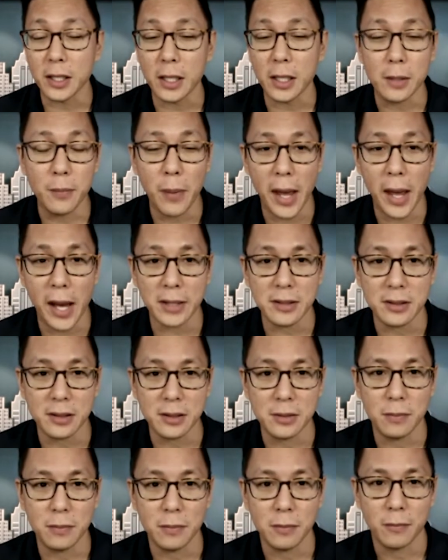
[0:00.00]

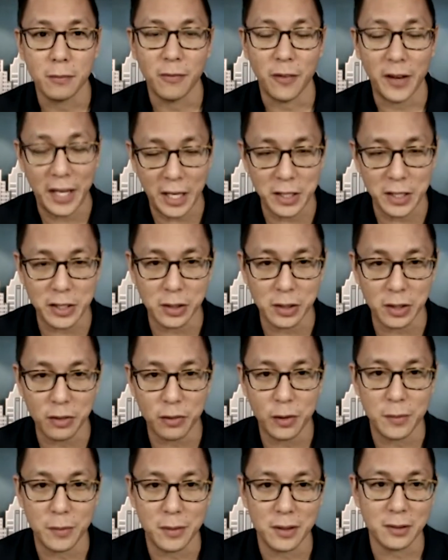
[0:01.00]
impacted financially
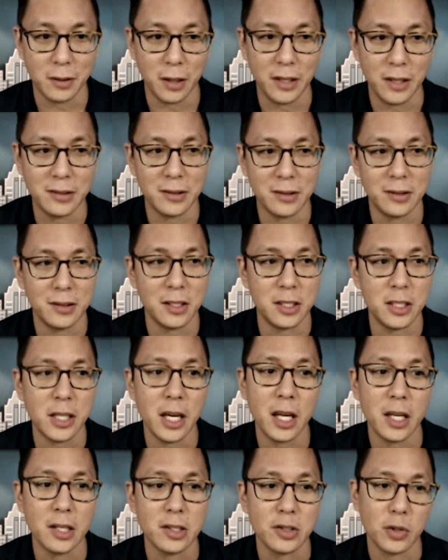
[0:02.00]
from this licensing
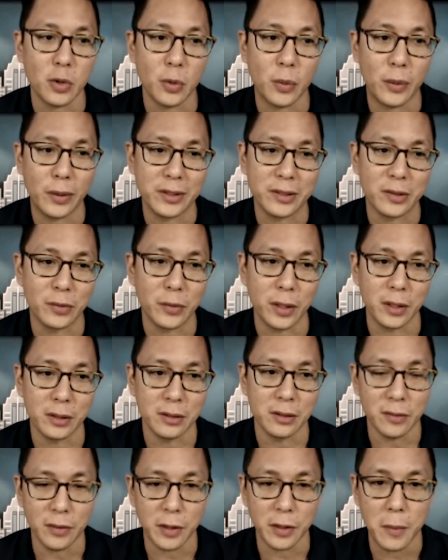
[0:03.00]
change, or was it
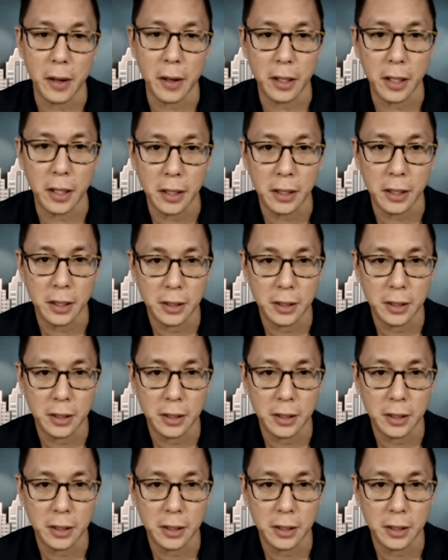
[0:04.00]
relatively minor?